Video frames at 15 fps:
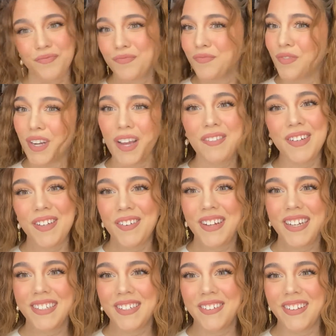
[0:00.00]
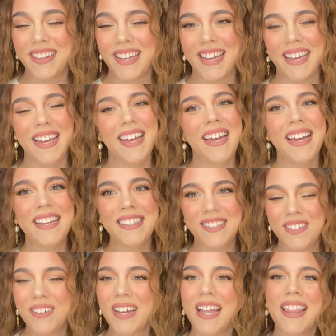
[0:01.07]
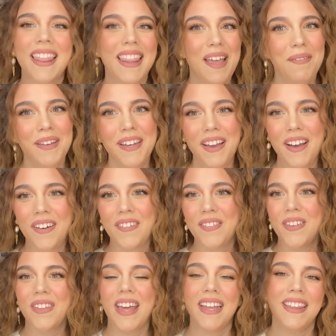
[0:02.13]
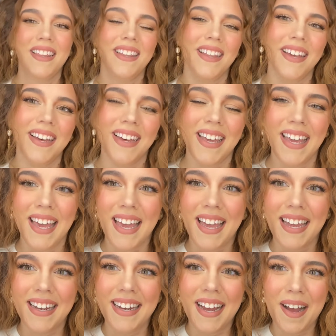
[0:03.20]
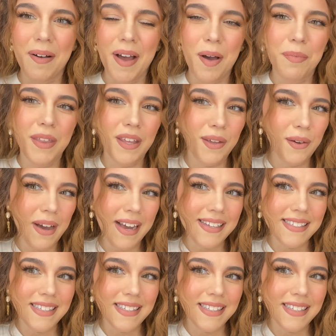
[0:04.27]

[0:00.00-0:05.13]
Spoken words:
Whatever you want to do with it, do it. Let me know if you like the look, and I hope that you guys